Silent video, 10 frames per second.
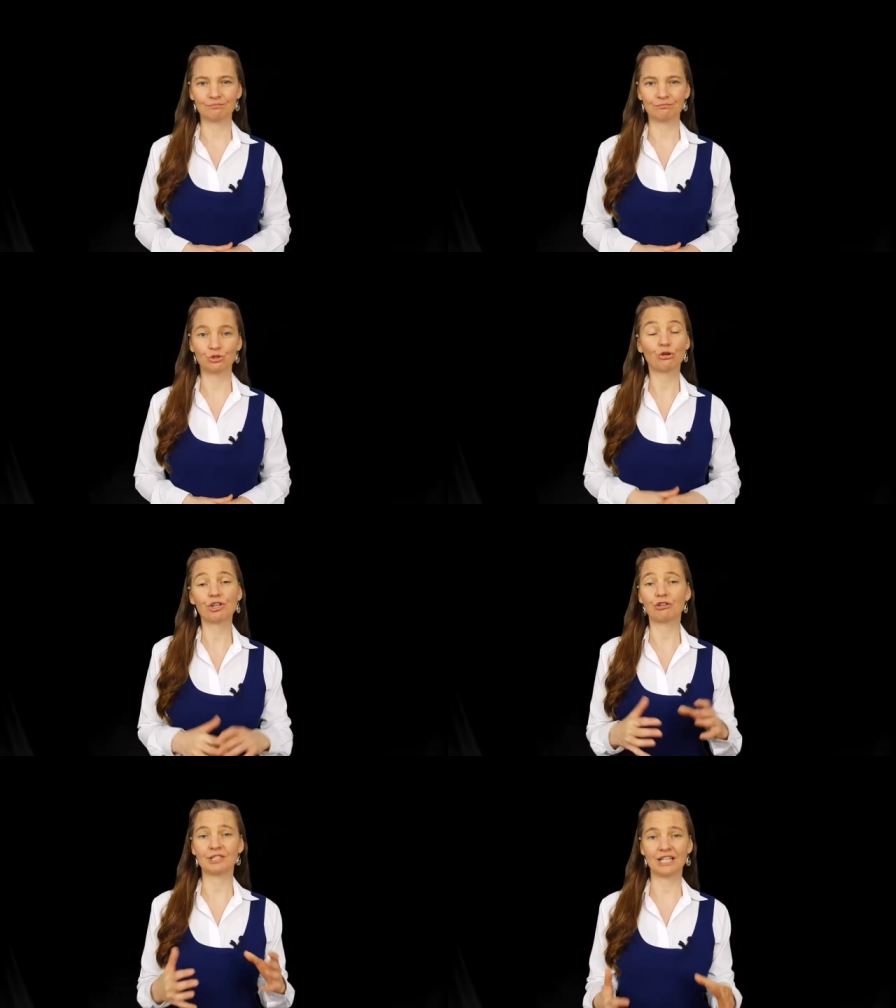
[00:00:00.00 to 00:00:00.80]
draw
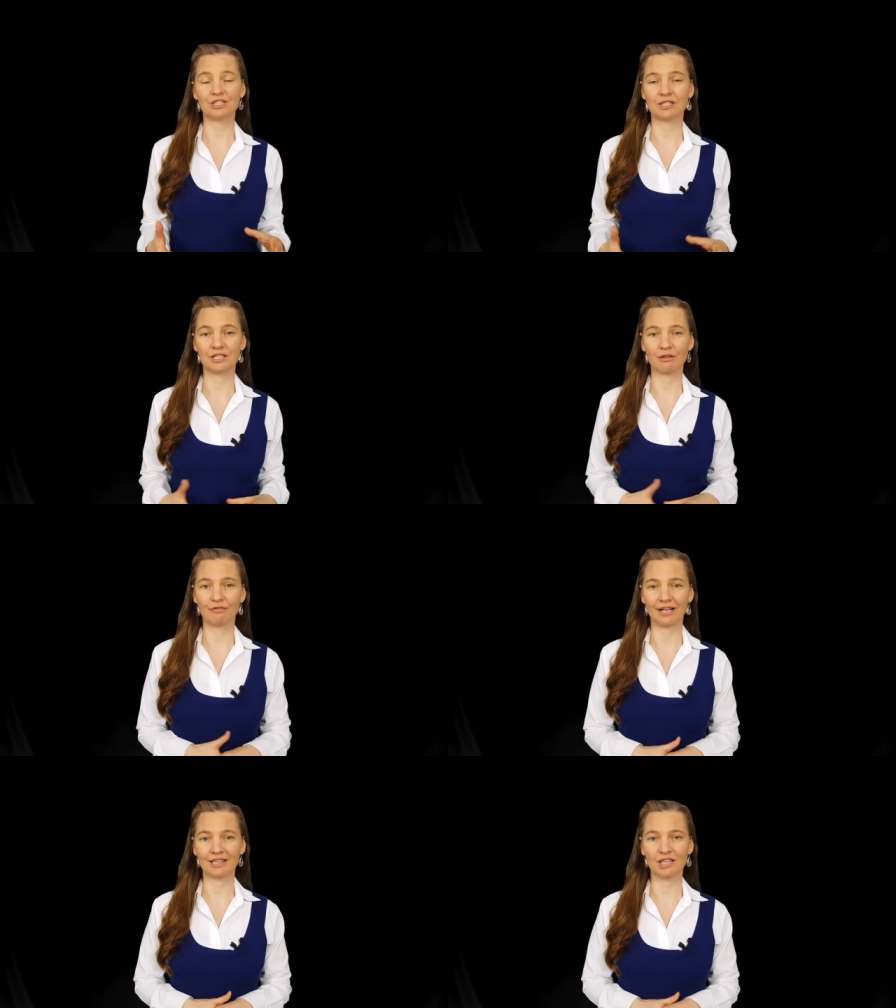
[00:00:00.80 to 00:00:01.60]
your attention to the
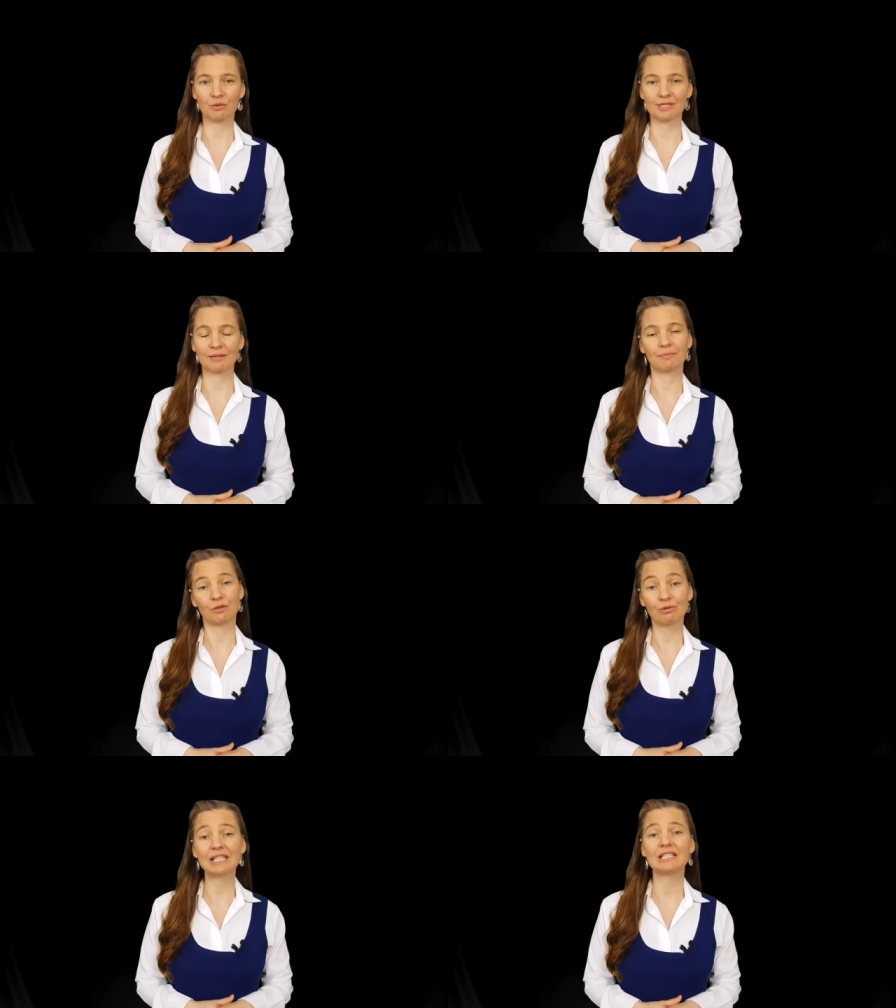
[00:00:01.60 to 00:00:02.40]
fact that there was
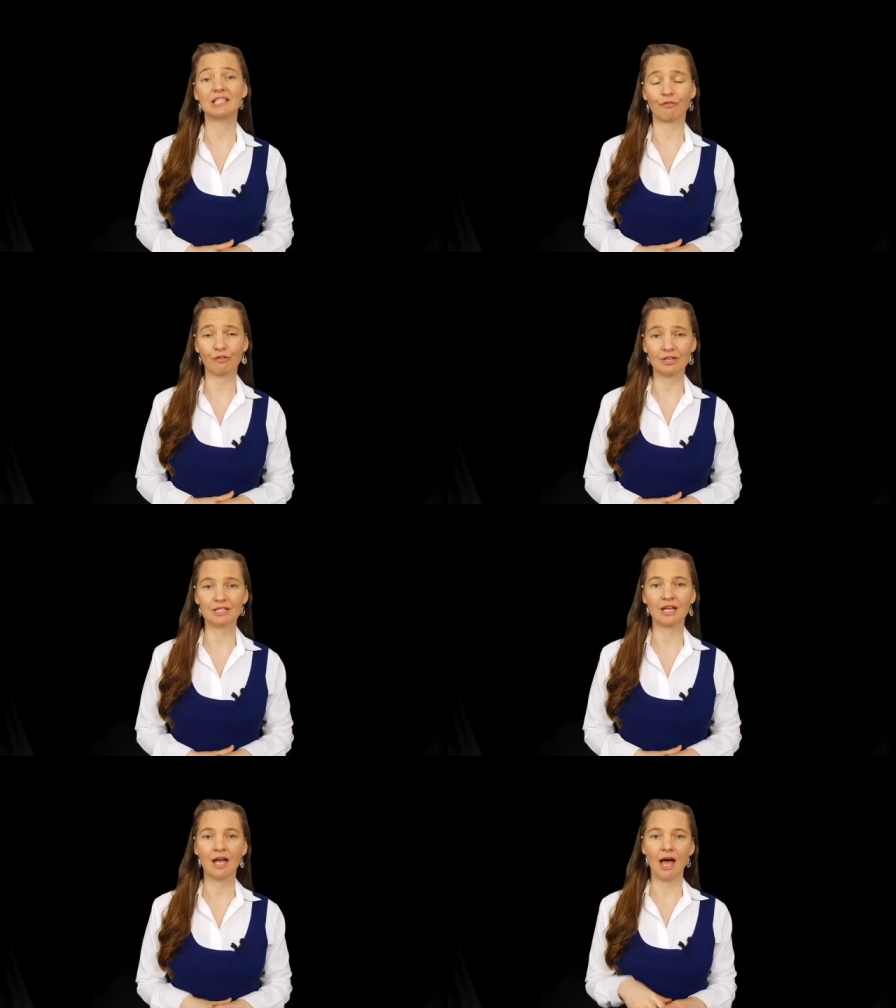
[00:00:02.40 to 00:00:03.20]
something really
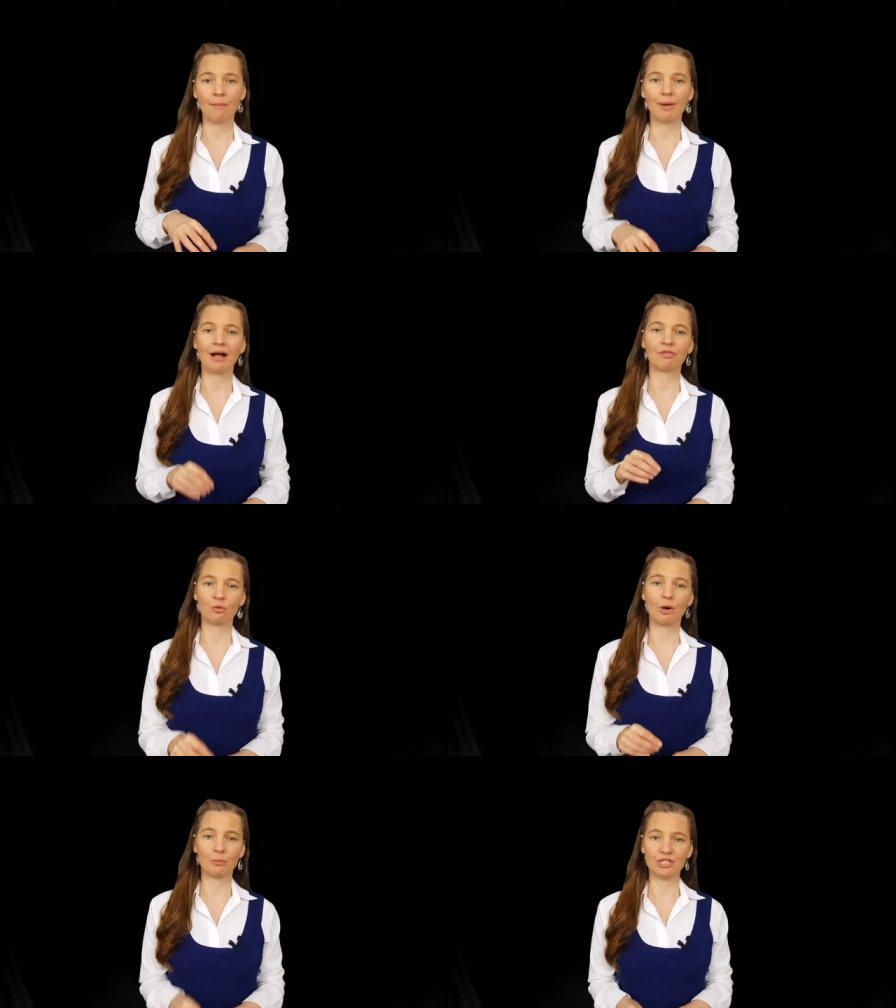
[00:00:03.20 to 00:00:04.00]
different about the
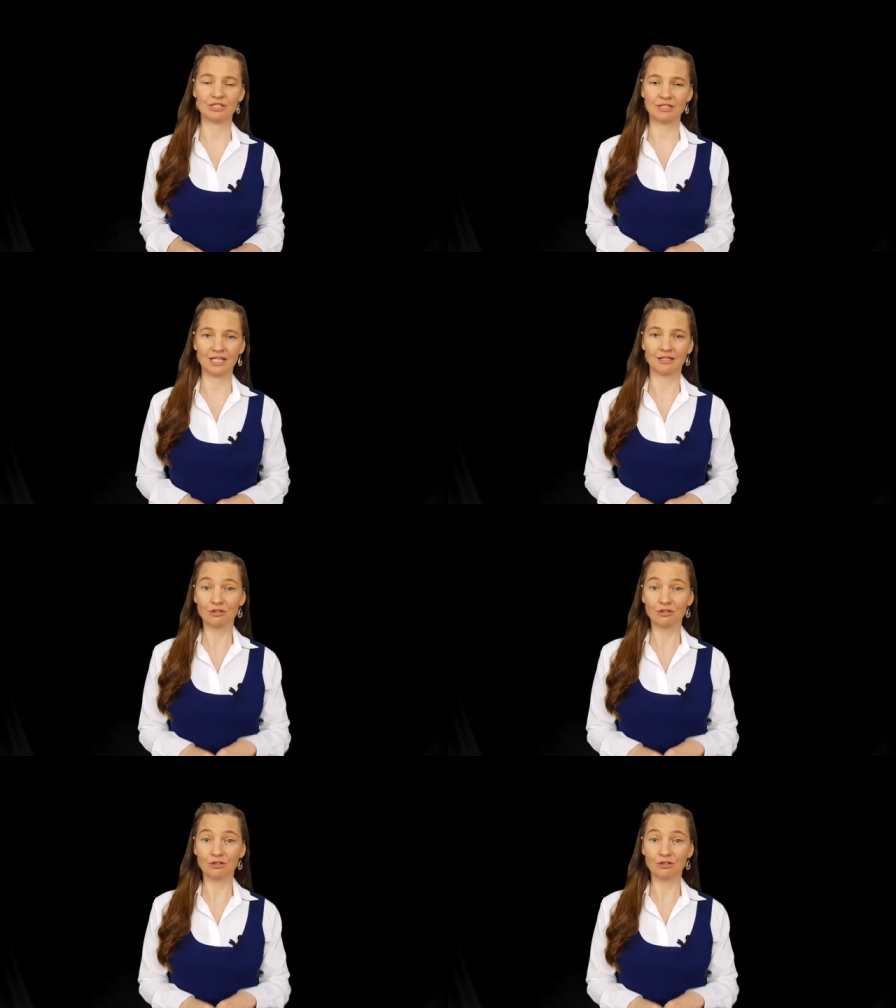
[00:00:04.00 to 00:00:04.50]
one we just did.